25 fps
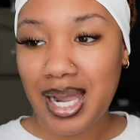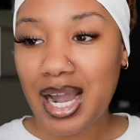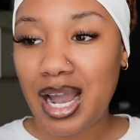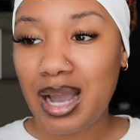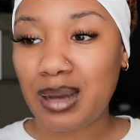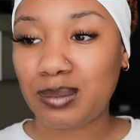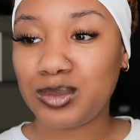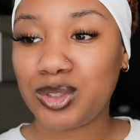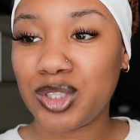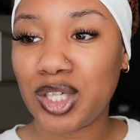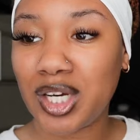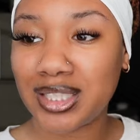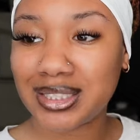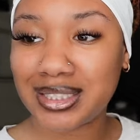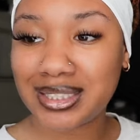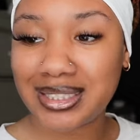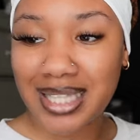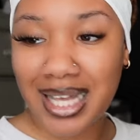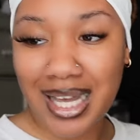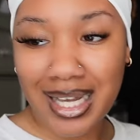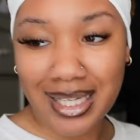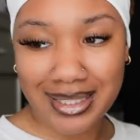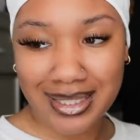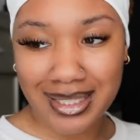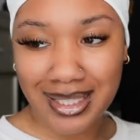I'm John
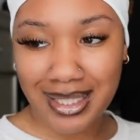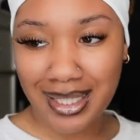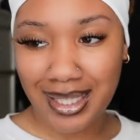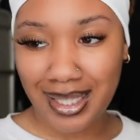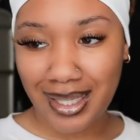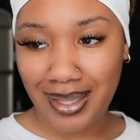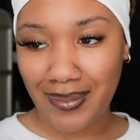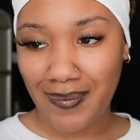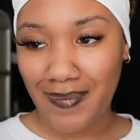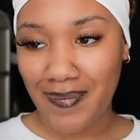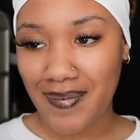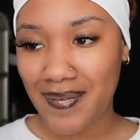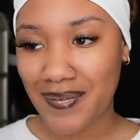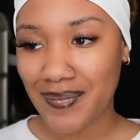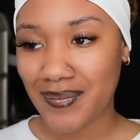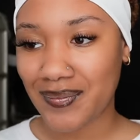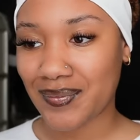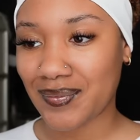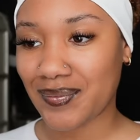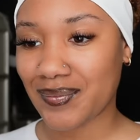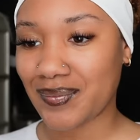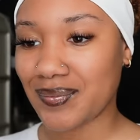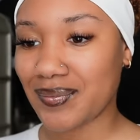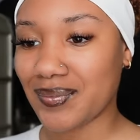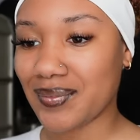Stockton.
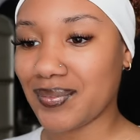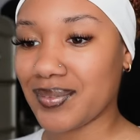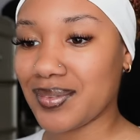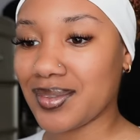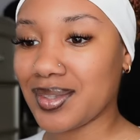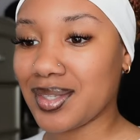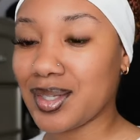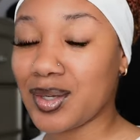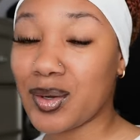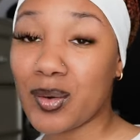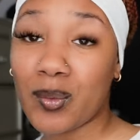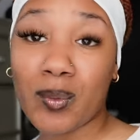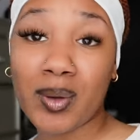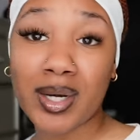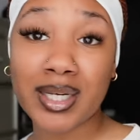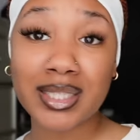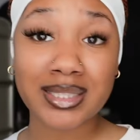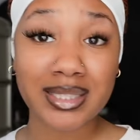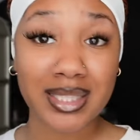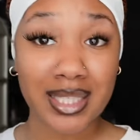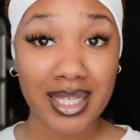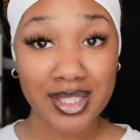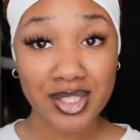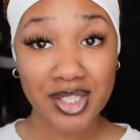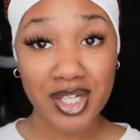What he
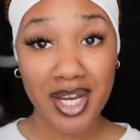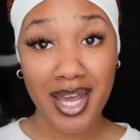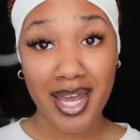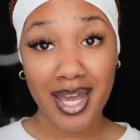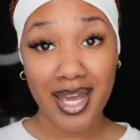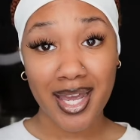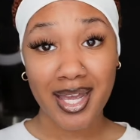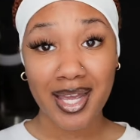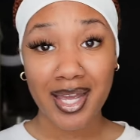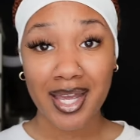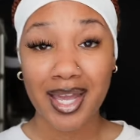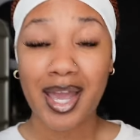said, chat?